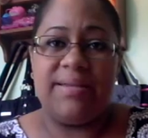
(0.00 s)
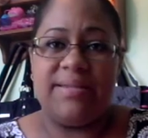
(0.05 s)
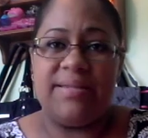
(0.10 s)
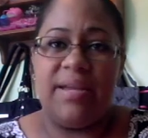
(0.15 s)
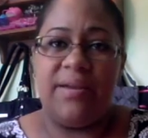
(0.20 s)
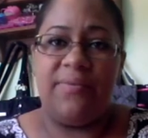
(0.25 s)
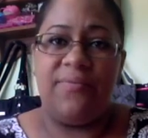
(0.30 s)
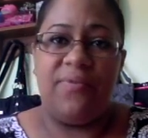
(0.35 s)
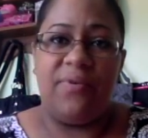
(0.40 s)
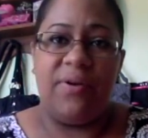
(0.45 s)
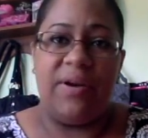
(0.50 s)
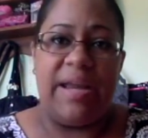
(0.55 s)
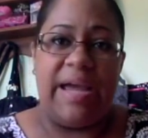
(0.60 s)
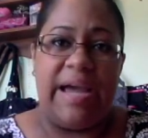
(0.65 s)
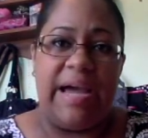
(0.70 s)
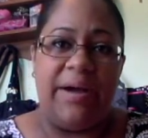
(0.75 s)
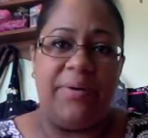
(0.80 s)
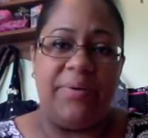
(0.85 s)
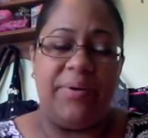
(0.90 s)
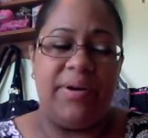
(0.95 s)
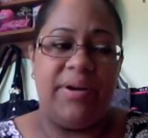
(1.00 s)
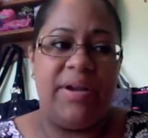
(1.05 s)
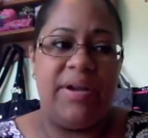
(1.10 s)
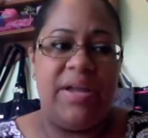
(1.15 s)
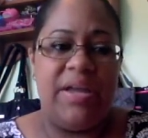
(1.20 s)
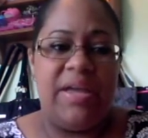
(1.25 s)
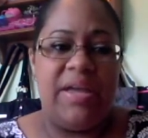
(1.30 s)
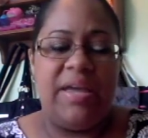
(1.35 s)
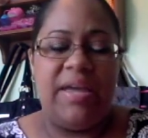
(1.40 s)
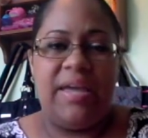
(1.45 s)
stayed for an hour,
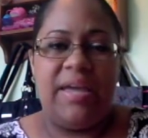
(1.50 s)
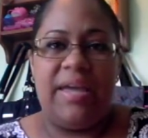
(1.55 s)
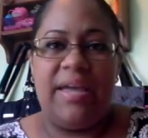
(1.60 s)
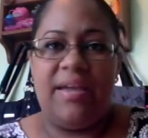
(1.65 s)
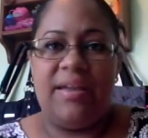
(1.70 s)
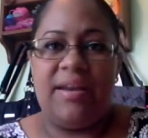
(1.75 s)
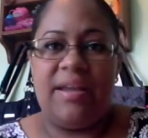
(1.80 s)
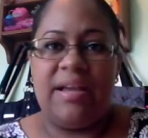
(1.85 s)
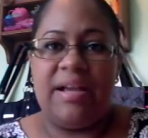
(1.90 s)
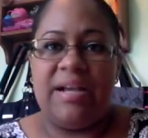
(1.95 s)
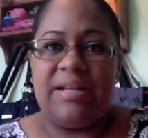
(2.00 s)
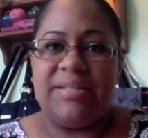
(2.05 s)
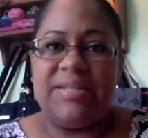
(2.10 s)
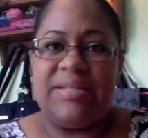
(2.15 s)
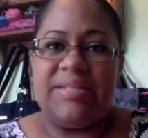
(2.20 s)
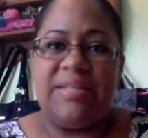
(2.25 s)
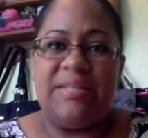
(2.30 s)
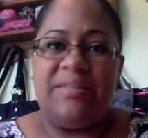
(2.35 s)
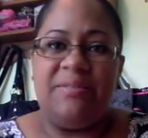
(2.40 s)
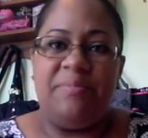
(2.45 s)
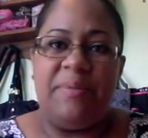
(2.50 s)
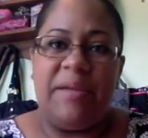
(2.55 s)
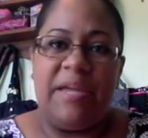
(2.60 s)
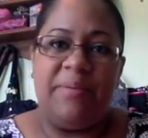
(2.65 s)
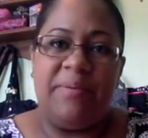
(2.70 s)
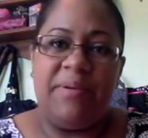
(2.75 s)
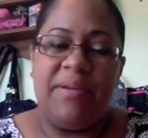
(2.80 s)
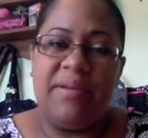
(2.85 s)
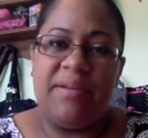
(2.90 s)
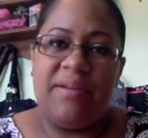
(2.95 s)
and I got to see the
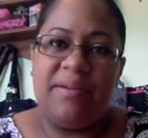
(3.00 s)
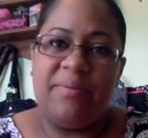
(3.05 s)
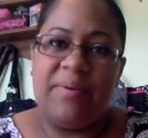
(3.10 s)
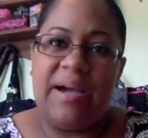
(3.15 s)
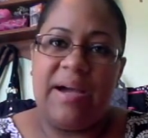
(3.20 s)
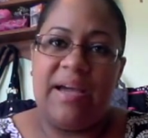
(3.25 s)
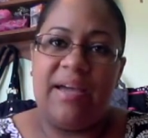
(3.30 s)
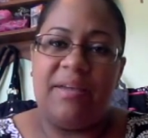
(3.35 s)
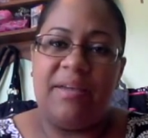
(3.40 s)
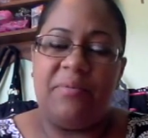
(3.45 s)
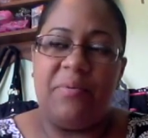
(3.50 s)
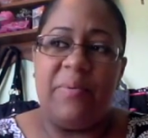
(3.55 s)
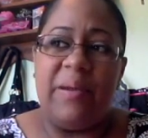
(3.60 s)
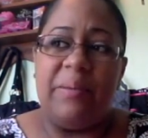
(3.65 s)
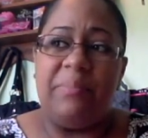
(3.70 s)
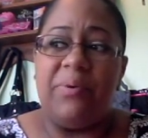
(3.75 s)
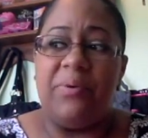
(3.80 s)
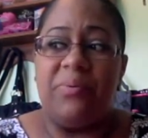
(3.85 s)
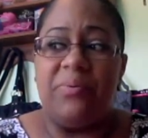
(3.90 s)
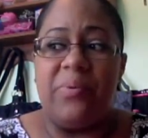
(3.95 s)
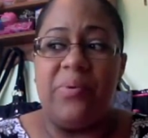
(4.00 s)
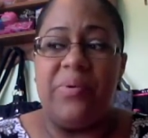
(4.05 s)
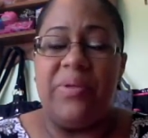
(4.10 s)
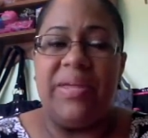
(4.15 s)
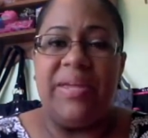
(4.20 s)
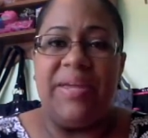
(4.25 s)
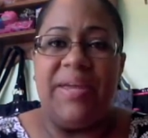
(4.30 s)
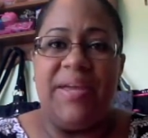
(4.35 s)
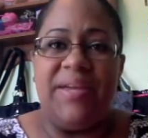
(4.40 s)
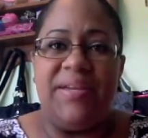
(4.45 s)
baby. I remember
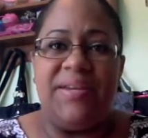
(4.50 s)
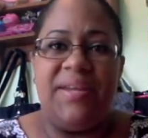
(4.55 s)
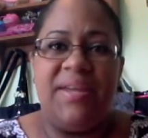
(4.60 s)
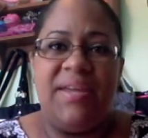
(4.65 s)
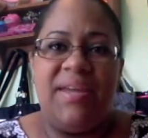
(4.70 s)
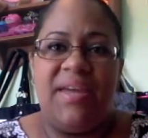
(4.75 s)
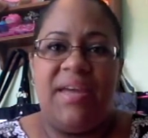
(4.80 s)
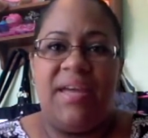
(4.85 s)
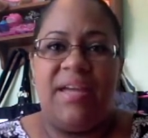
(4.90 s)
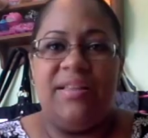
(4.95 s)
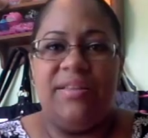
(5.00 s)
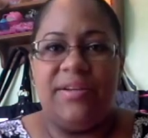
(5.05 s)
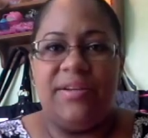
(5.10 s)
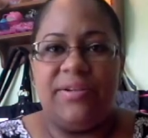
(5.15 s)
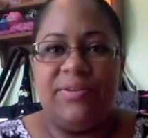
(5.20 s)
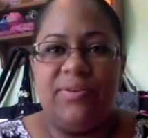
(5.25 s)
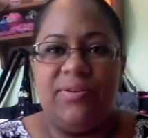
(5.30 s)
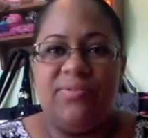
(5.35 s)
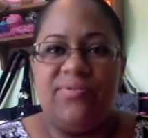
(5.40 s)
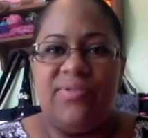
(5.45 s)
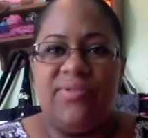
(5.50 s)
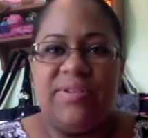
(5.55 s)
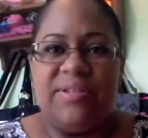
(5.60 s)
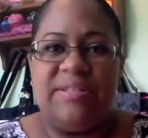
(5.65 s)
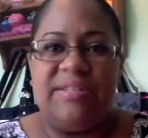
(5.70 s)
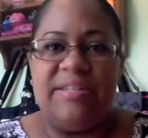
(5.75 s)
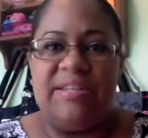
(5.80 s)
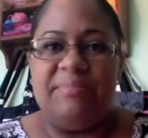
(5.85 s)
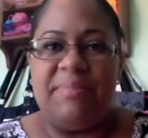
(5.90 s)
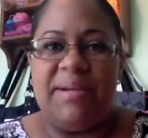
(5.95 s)
rolling in and looking over and
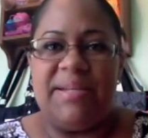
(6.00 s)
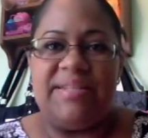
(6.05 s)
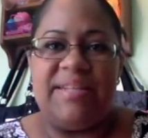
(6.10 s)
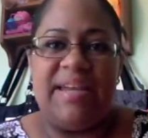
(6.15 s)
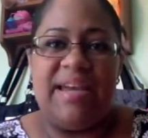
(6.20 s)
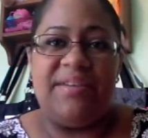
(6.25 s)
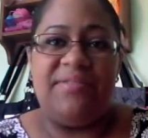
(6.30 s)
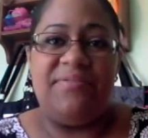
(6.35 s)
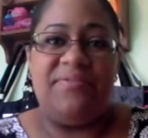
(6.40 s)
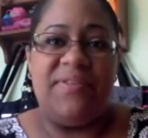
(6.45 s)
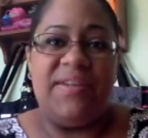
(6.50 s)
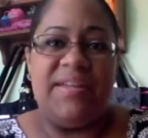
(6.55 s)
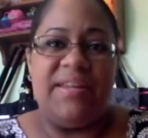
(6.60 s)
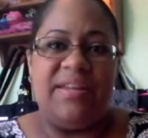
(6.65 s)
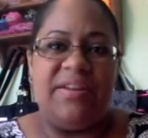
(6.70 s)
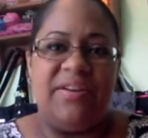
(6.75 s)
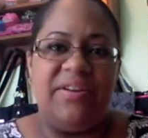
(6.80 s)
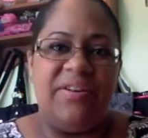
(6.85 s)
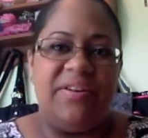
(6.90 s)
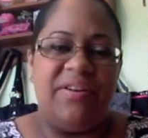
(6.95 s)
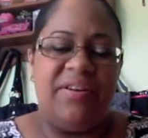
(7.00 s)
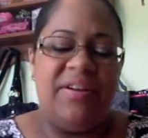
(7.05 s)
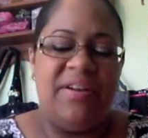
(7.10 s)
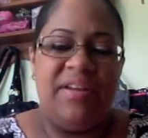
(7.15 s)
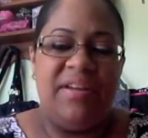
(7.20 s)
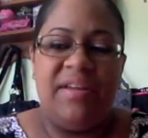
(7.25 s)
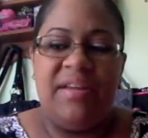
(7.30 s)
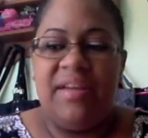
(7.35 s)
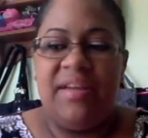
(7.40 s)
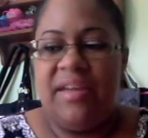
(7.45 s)
seeing my dad feeding her,
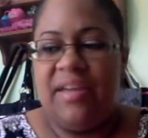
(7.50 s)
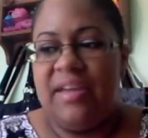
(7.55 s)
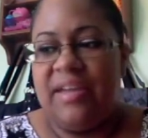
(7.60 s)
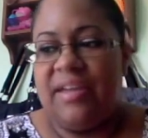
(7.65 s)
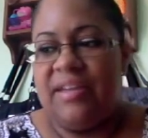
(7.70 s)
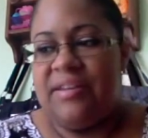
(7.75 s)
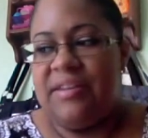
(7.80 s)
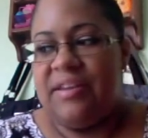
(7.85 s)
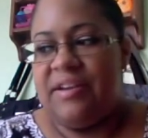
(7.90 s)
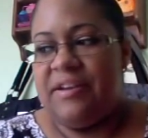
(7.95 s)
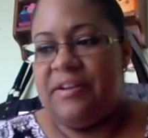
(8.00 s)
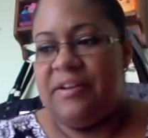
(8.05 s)
and